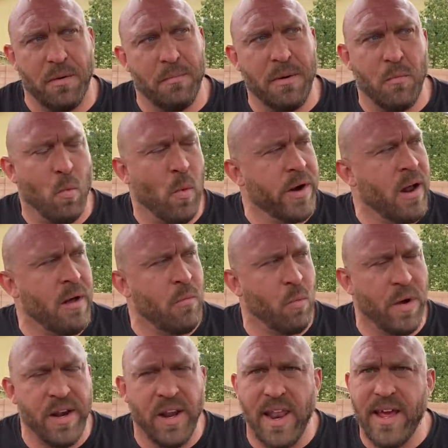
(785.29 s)
Would have been
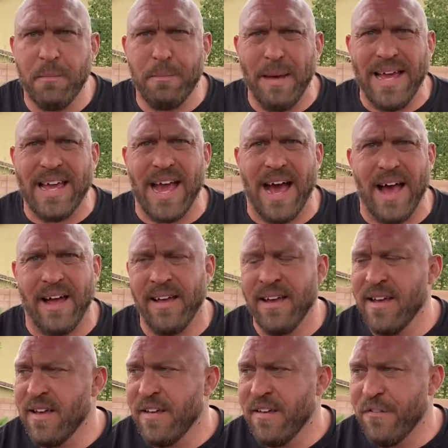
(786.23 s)
one leg big guy.
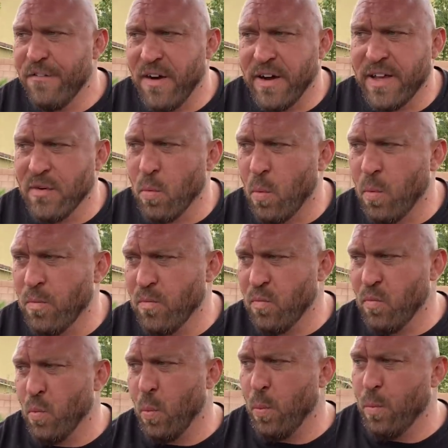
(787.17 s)
Fucking
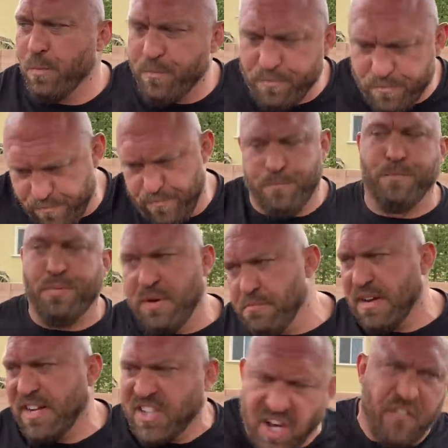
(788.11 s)

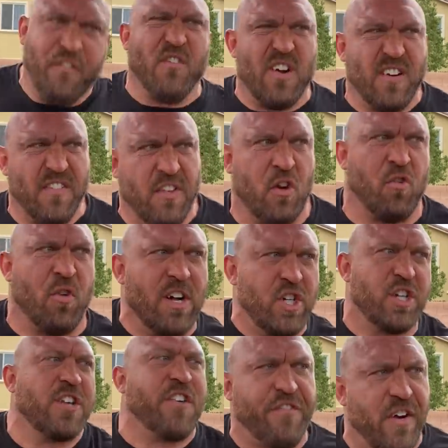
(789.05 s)
put myself around on the
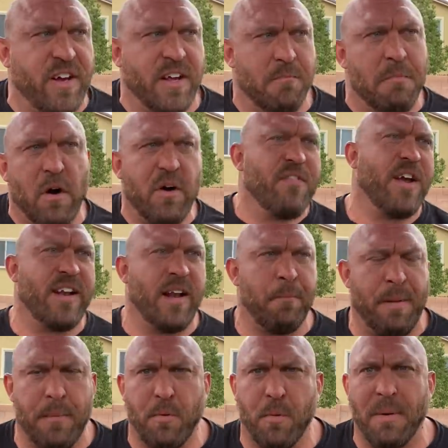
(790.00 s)
crutches, fucking
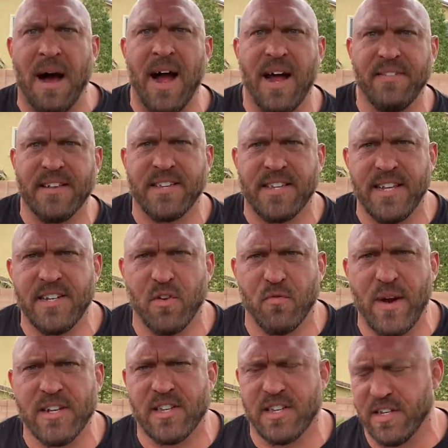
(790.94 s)
motivating people behind the scenes
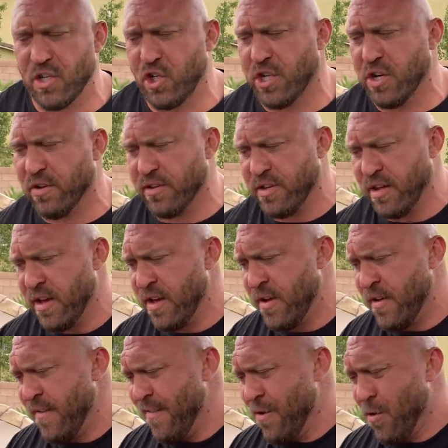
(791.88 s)
of wrestling shows.
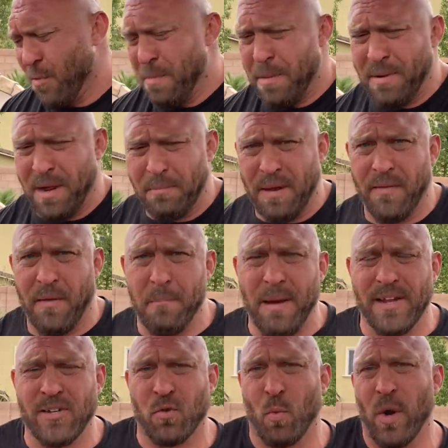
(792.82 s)
Maybe I'd be the
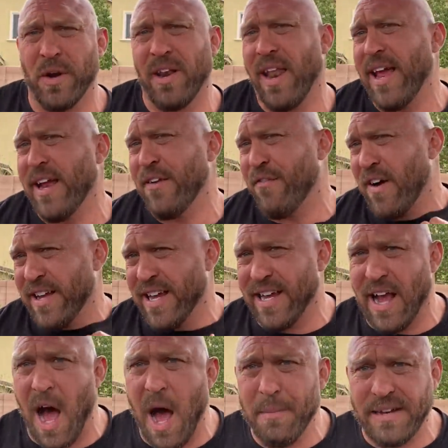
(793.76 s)
best one leg
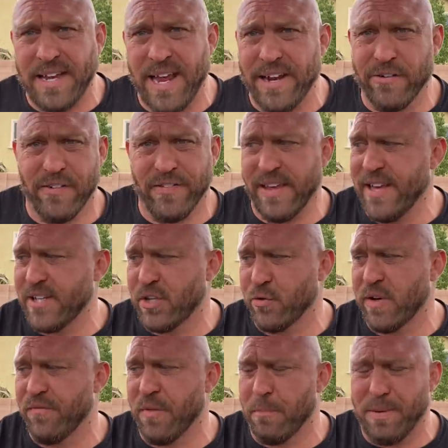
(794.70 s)
fucking commentator in the
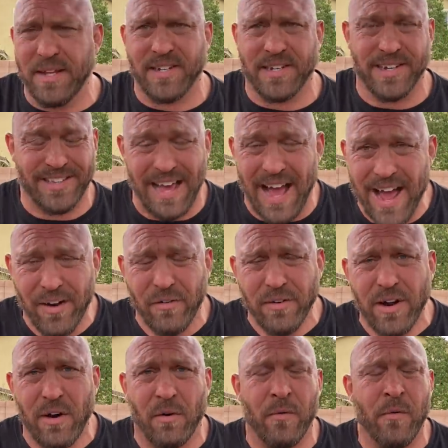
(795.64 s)
history of the business. I
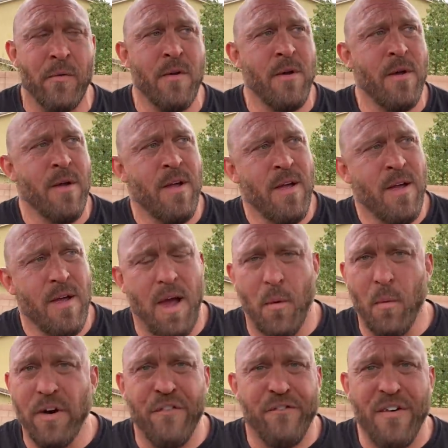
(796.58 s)
don't know.
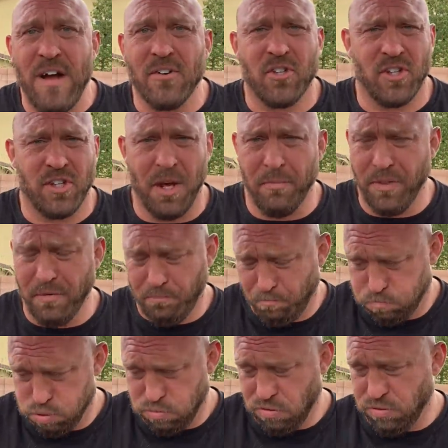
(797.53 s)
I would have found
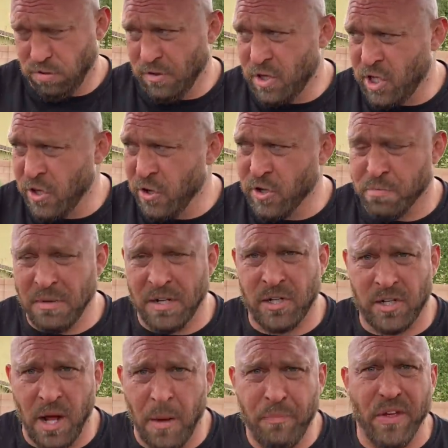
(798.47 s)

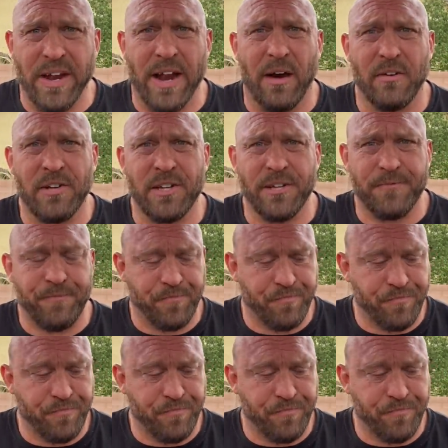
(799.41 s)
something else.